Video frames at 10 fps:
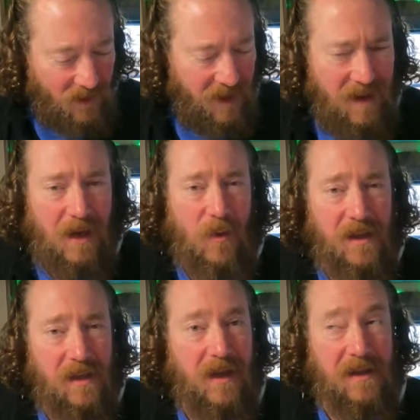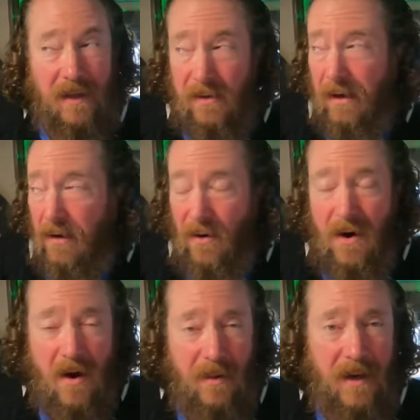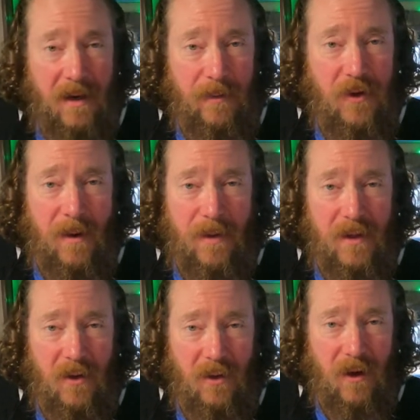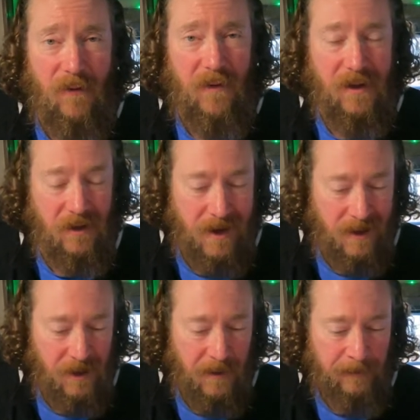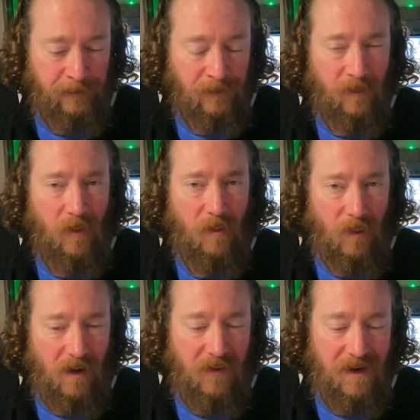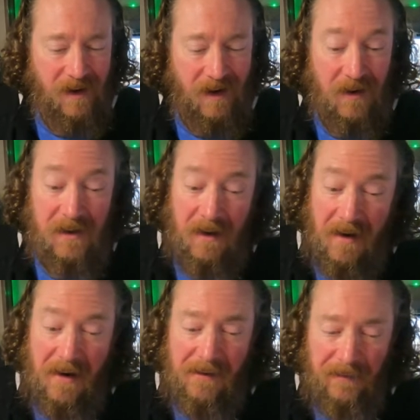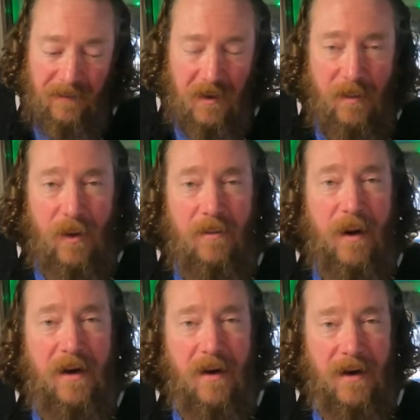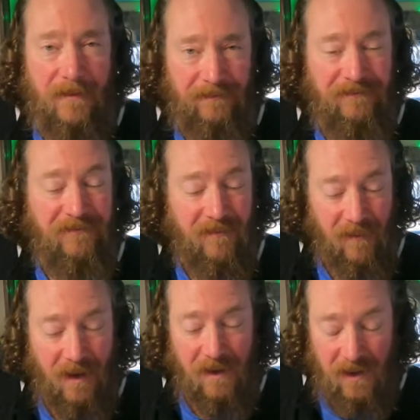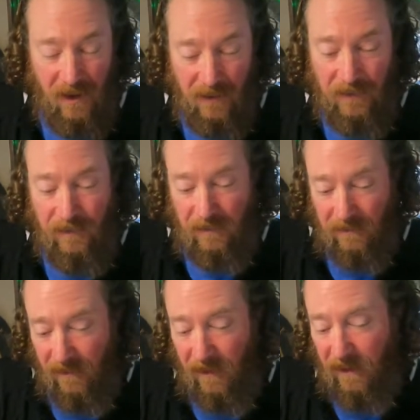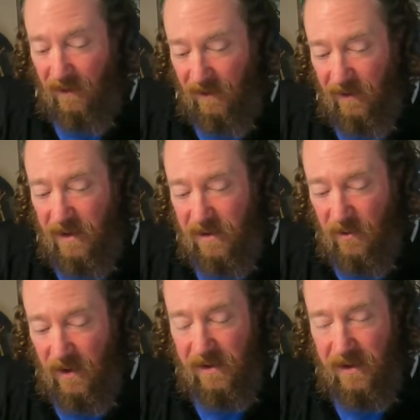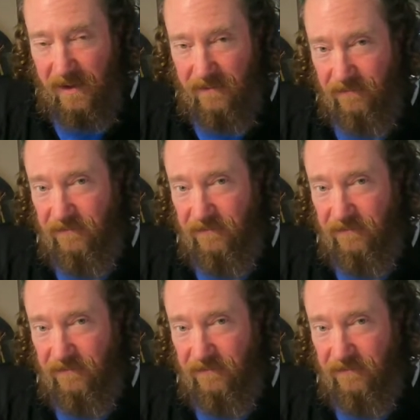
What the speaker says: I like one slice, and I was like, oh no, I'm going to end up dropping this whole loaf in the trash. But our friend Carol said, hey, you put butter on it. So, as Noelle said,